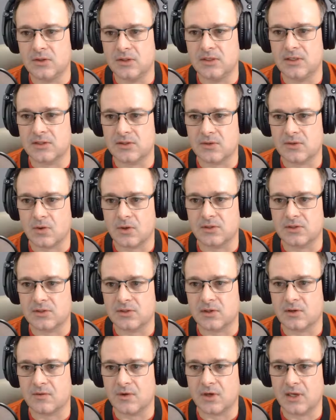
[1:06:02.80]
the Discord
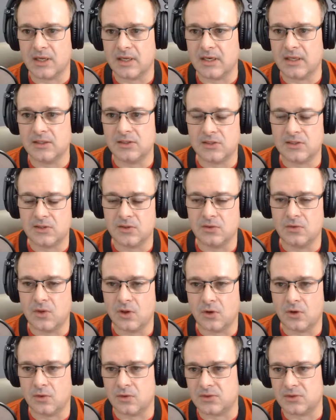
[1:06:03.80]
server, get into
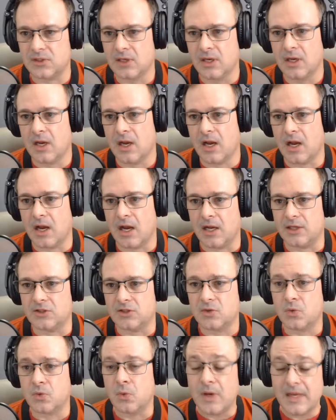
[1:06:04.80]
those
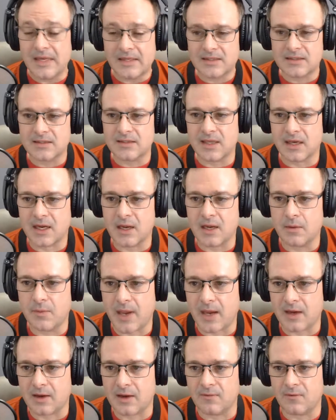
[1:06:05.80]
tweets that come
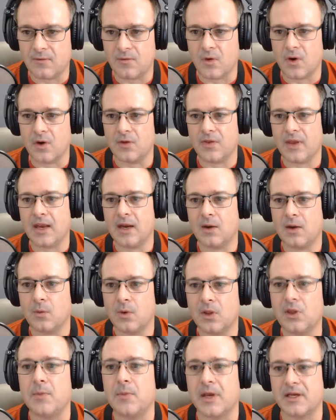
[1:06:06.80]
back and forth, and it
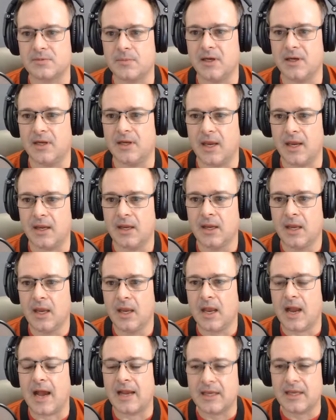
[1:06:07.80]
really makes my day.
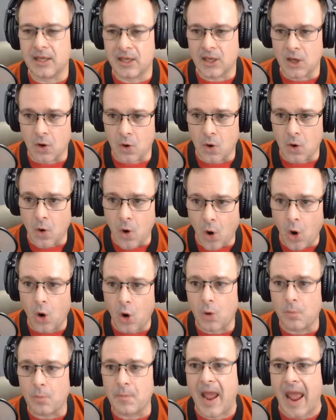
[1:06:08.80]
I can go
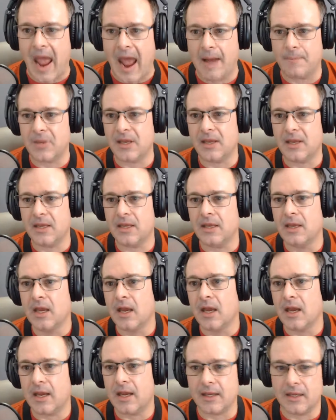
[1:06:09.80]
home happy.
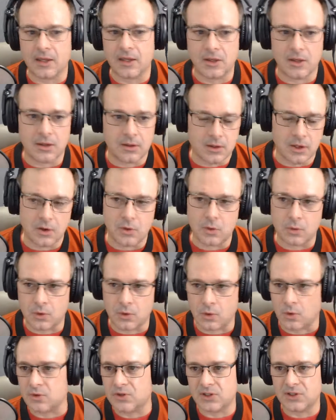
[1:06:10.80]
I can go
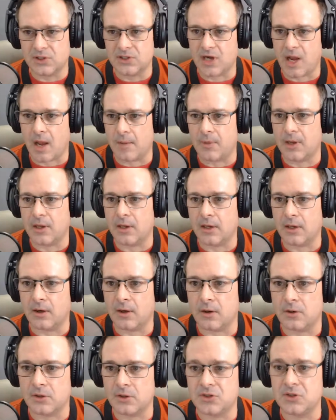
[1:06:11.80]
grocery shopping
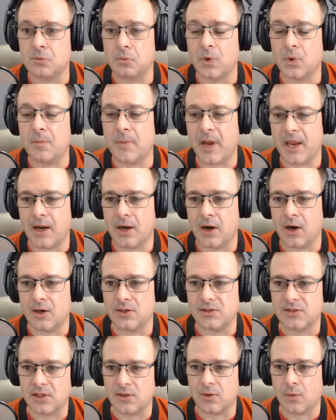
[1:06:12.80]
or run my
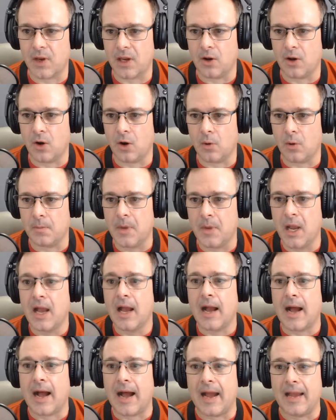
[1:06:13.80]
errands on the way home.
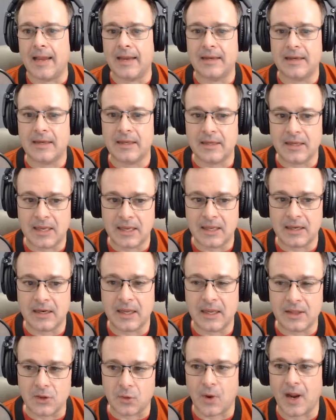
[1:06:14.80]
I can get
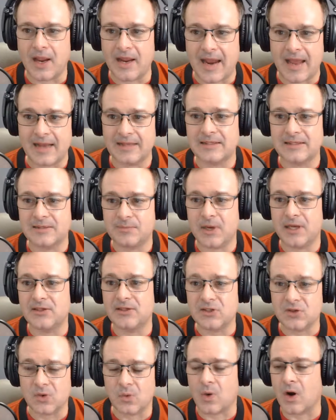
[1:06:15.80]
in the right
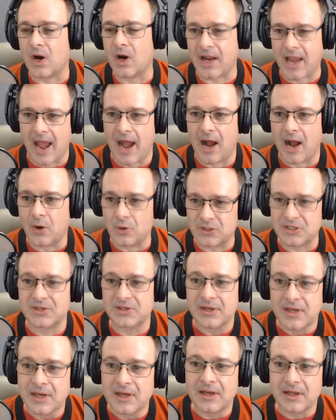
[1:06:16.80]
headspace to work out
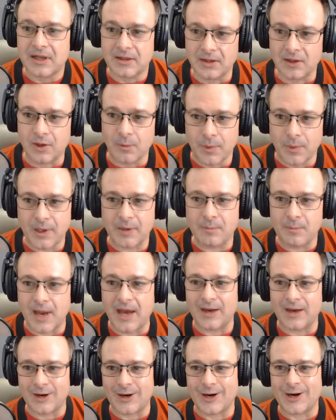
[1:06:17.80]
a little bit
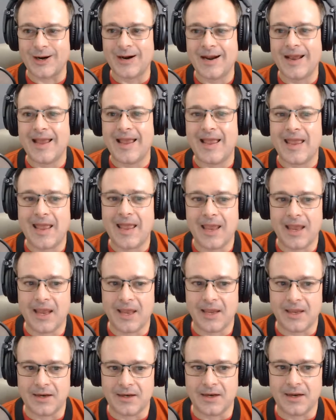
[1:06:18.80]
better,
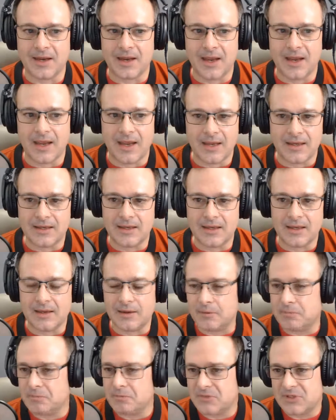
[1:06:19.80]
and
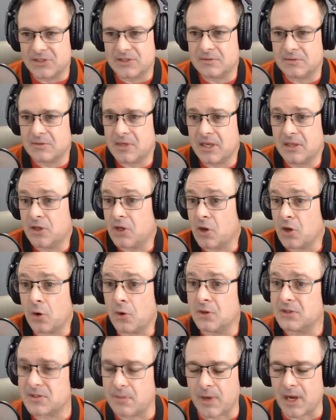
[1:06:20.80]
it just can go
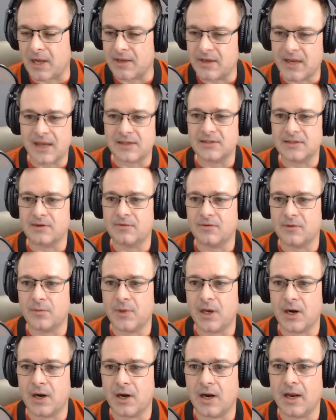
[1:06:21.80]
into podcasting from
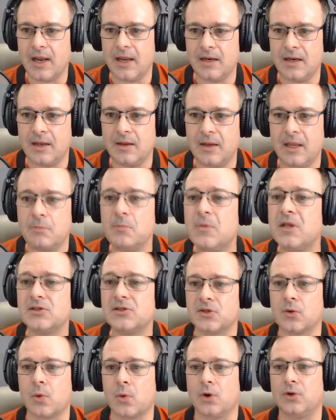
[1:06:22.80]
there. And it
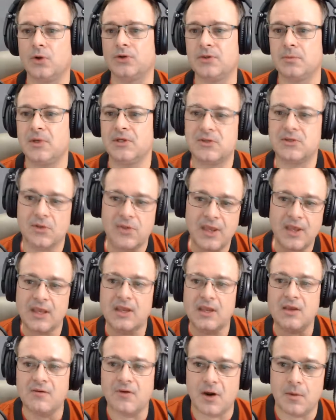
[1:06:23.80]
means the world to me. So
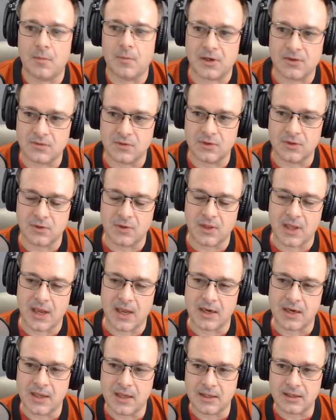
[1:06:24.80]
thank you very much for doing
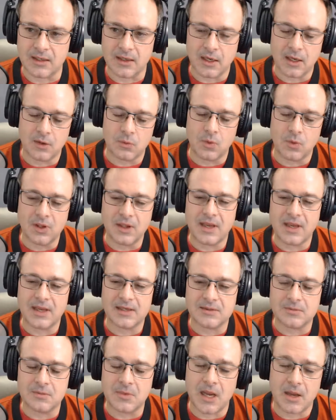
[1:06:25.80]
that. It really
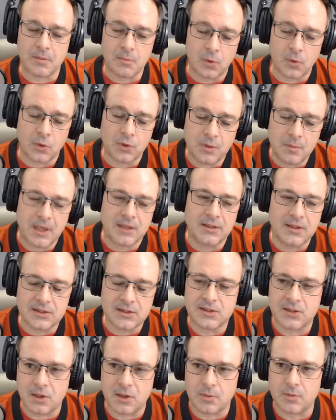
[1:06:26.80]
has not only made
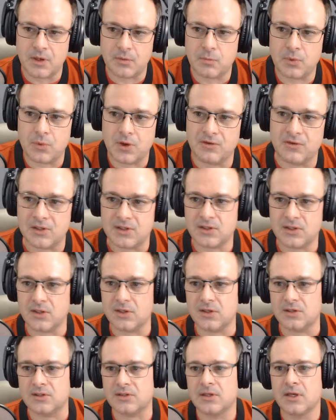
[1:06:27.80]
this year, but previous
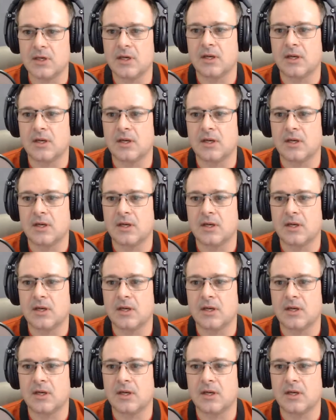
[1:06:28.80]
years,